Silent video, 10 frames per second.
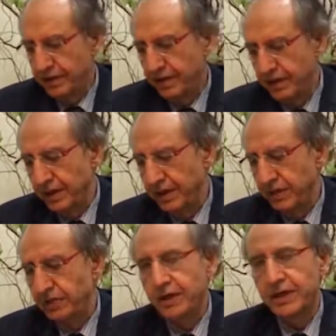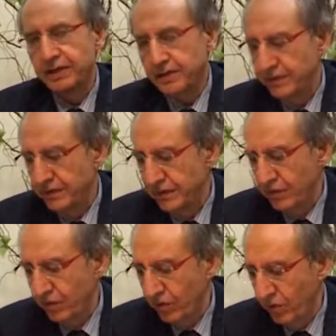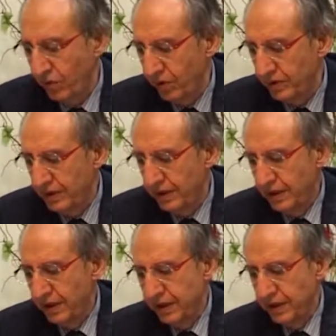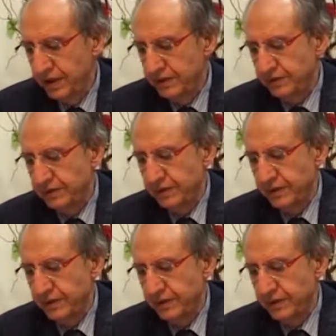They collectively are called as